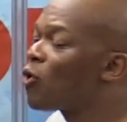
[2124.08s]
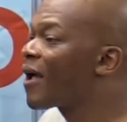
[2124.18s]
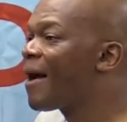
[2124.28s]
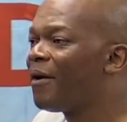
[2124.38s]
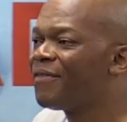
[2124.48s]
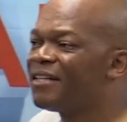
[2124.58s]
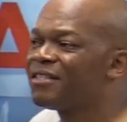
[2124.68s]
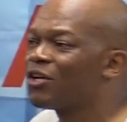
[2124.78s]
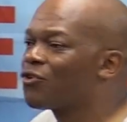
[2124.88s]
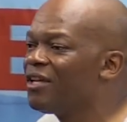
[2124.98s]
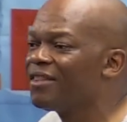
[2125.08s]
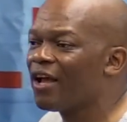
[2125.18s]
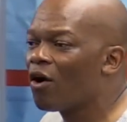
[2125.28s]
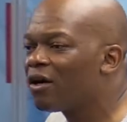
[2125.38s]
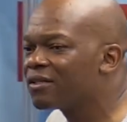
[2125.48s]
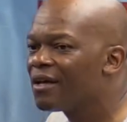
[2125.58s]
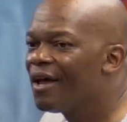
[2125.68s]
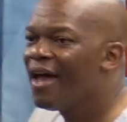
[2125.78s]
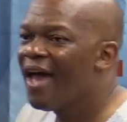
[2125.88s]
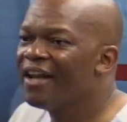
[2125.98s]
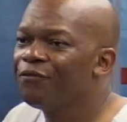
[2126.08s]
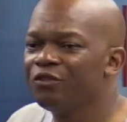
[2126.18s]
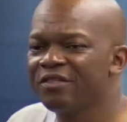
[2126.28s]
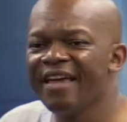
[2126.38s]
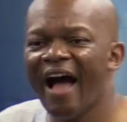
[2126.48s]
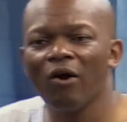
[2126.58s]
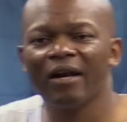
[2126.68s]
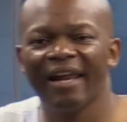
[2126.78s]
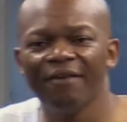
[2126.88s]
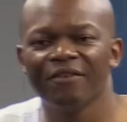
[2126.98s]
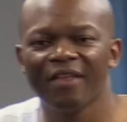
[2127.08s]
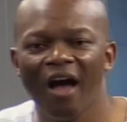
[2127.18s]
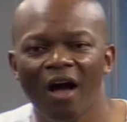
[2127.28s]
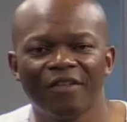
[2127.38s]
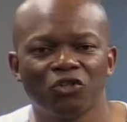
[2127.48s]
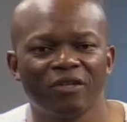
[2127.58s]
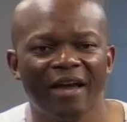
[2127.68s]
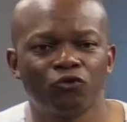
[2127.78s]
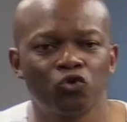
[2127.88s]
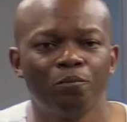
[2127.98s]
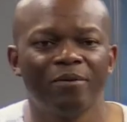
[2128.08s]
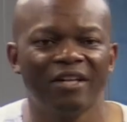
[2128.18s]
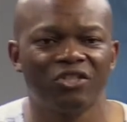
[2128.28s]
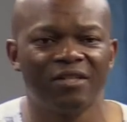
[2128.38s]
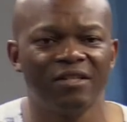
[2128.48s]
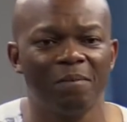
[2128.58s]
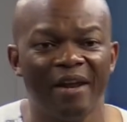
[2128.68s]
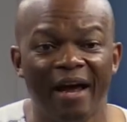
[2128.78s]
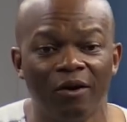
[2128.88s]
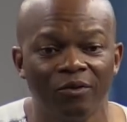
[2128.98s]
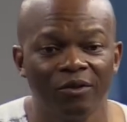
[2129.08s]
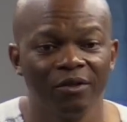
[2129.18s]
talking about that degree they got. And if you see how clever they are, they should have 2 PhDs by now.